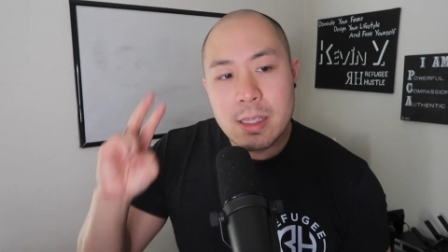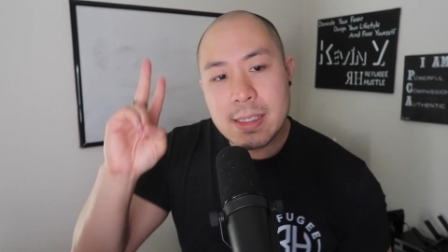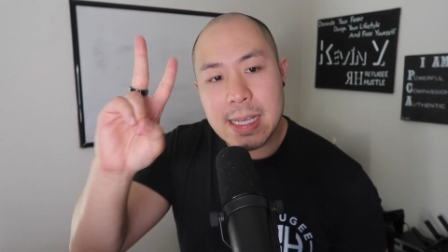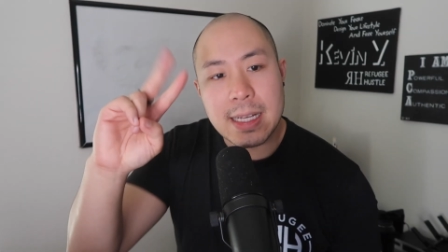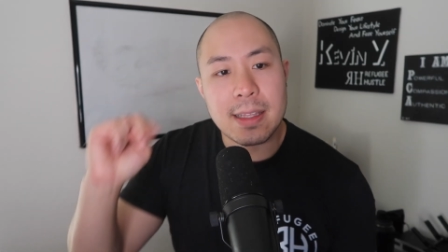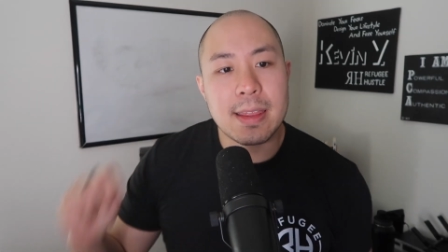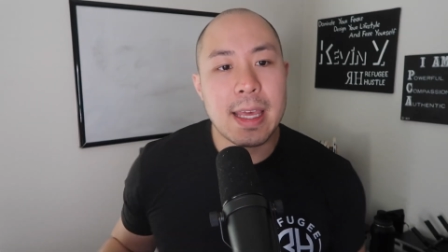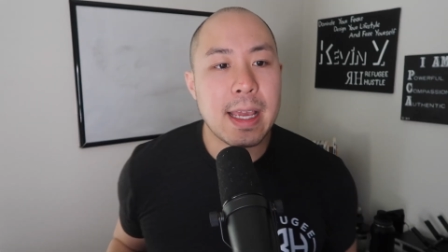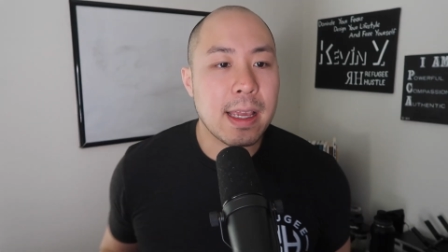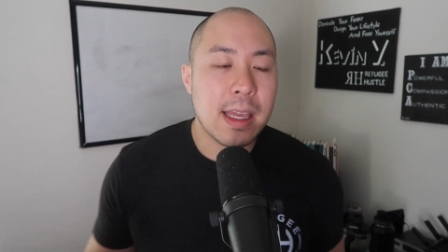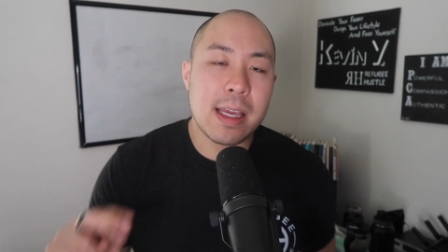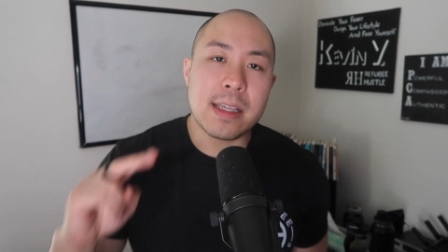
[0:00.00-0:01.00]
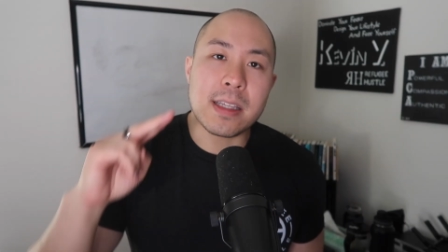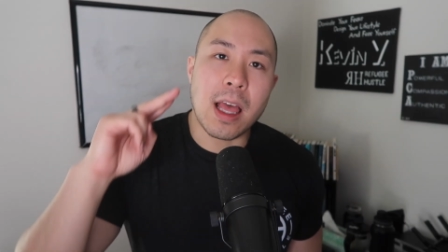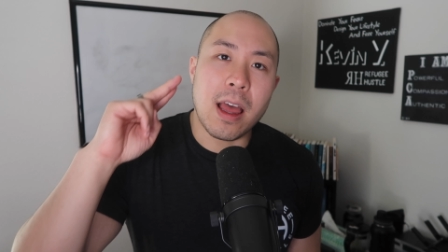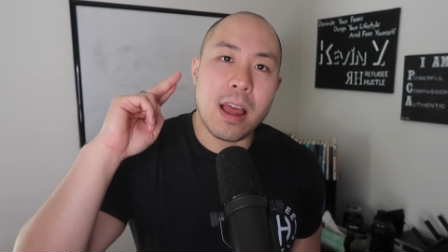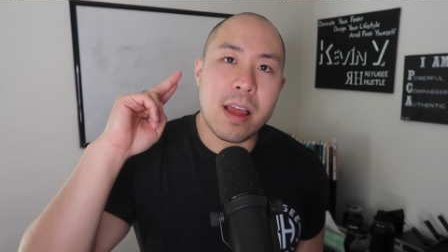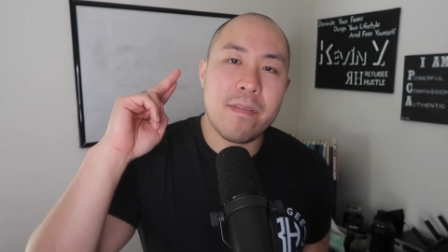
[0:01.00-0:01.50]
Second thing is
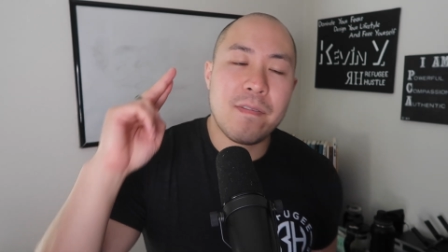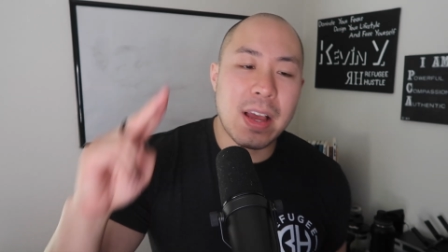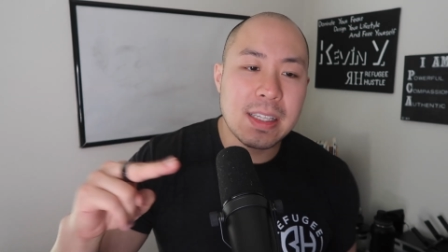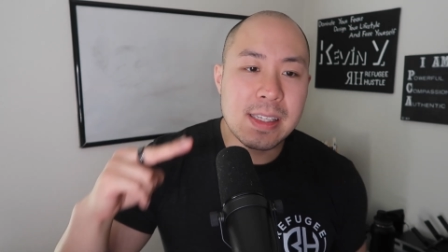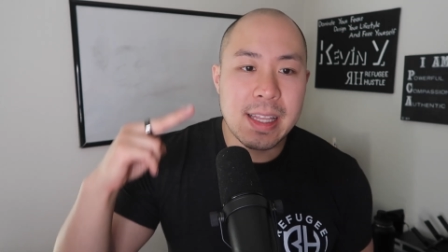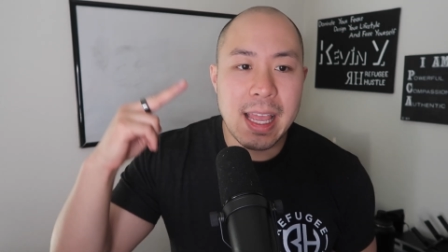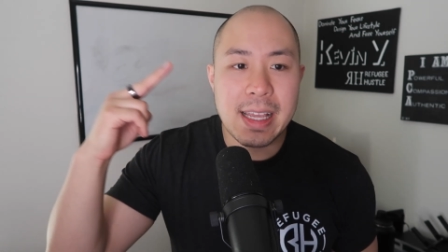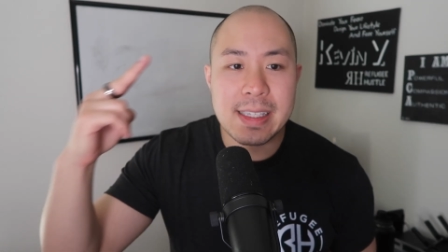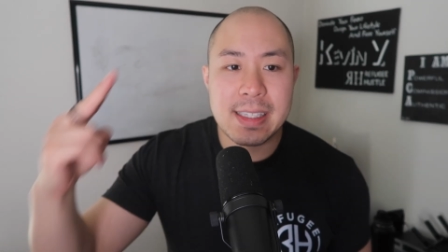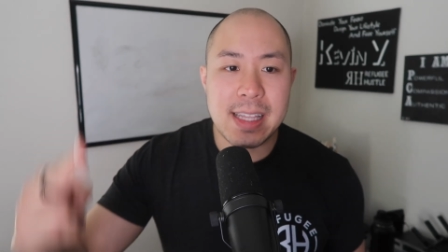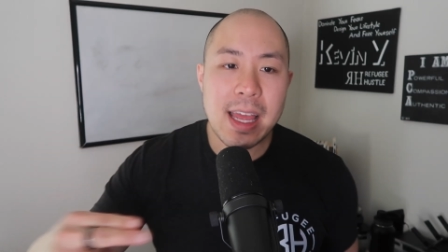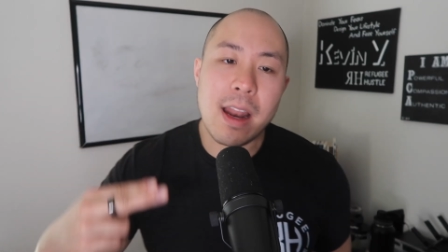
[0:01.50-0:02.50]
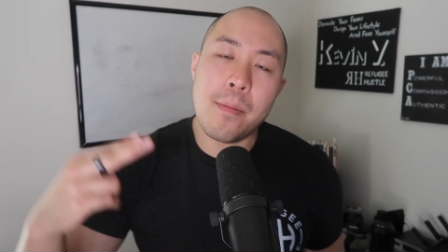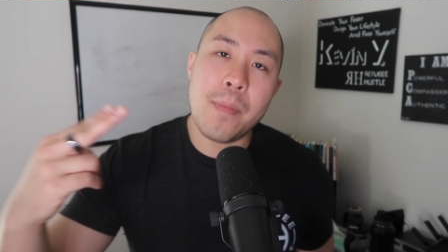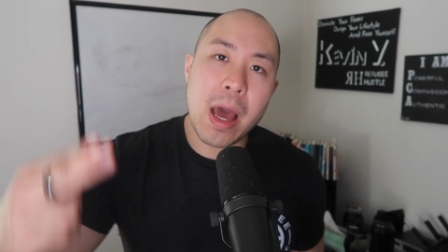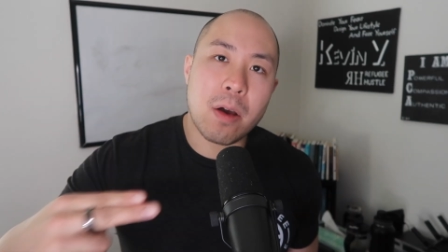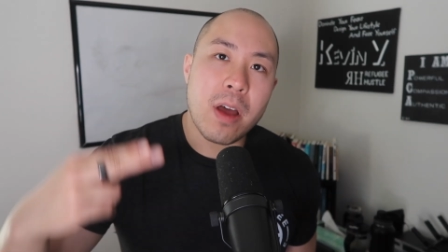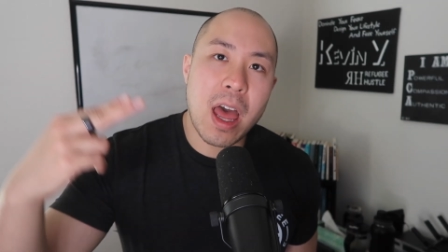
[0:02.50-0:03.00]
invest a set
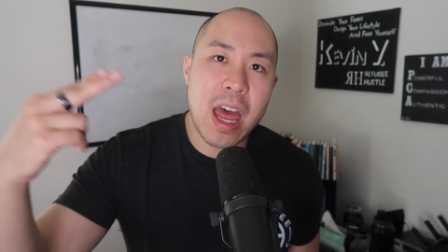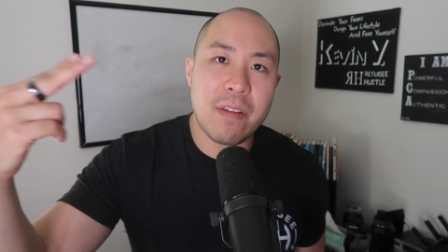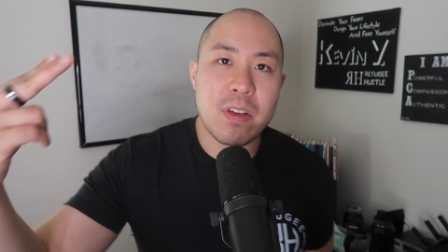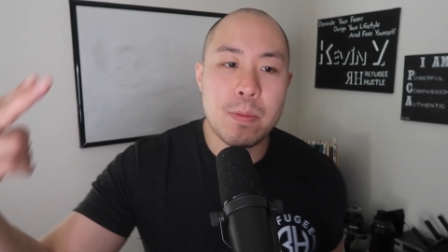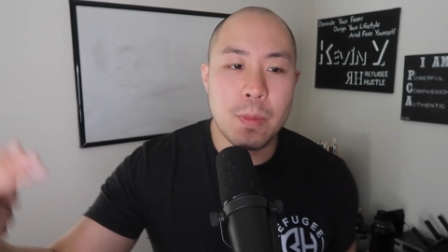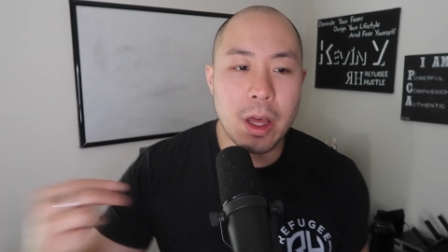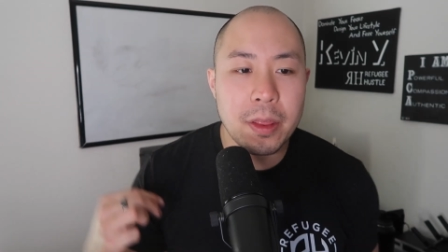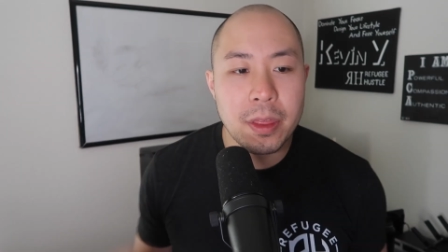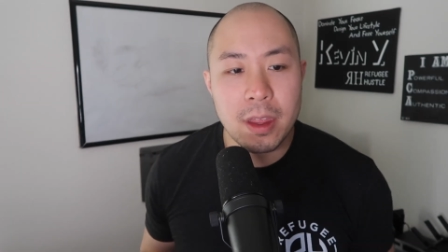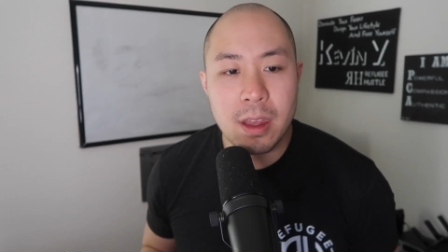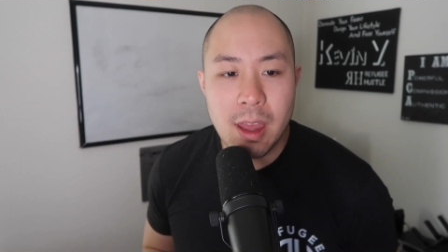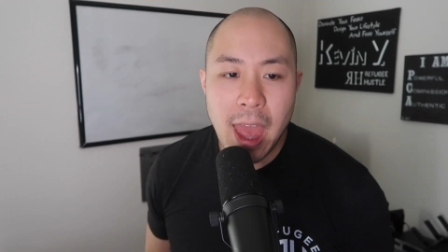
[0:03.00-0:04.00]
amount every month.